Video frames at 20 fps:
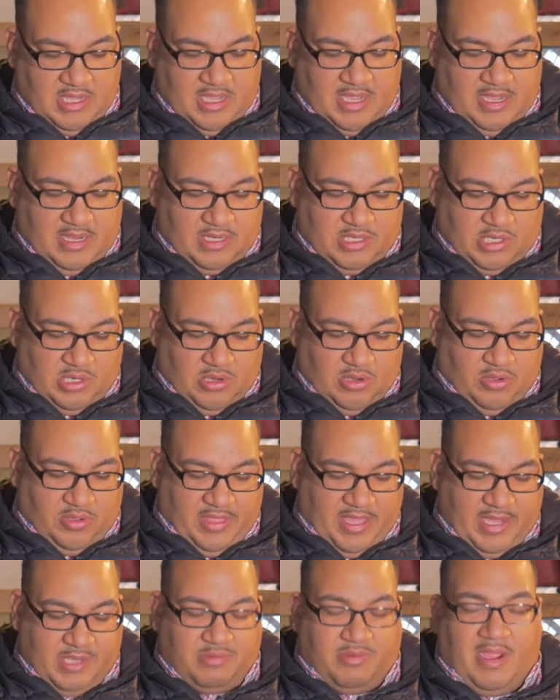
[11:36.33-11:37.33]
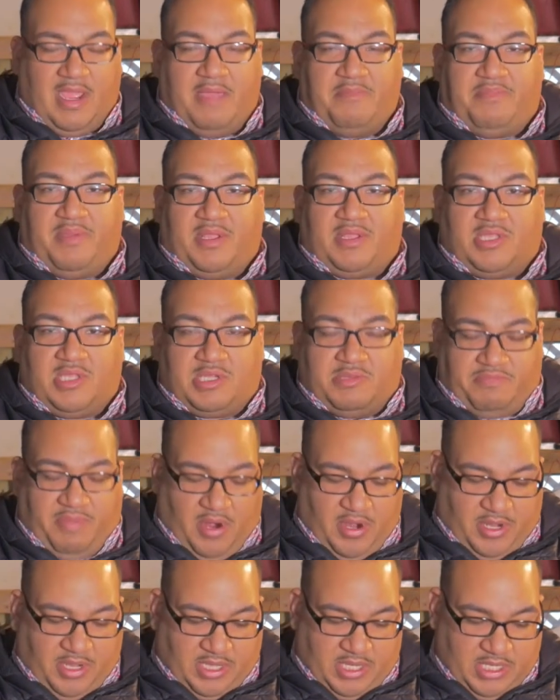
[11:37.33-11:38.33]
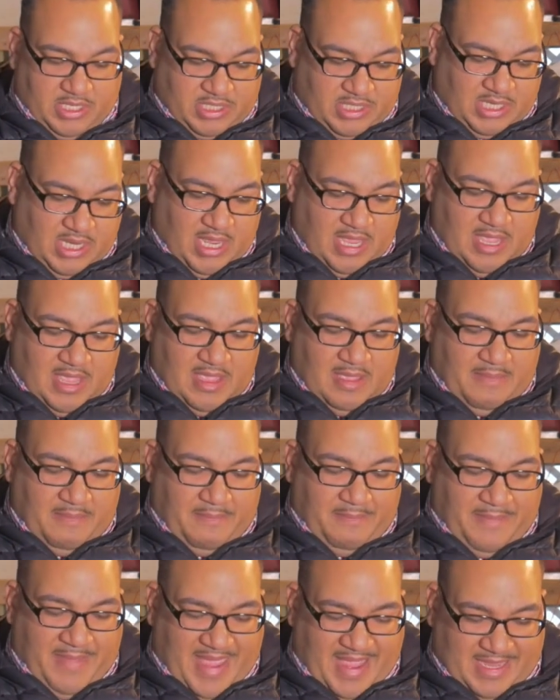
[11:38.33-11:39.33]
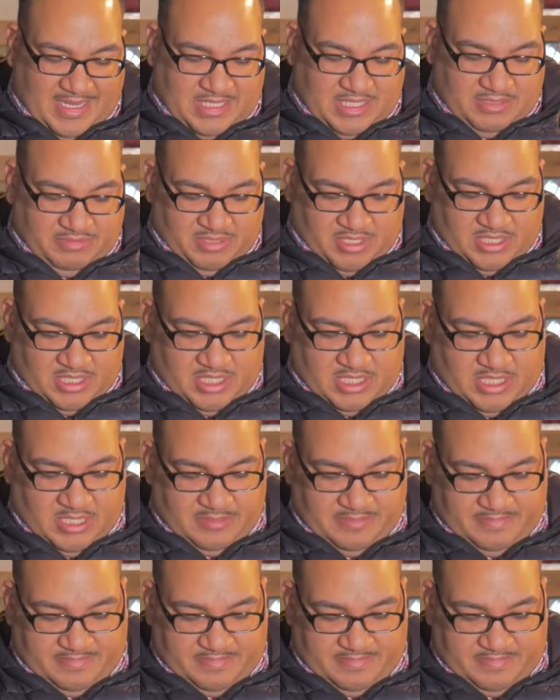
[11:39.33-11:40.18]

And so that's why I picked the Spartacus Maximus.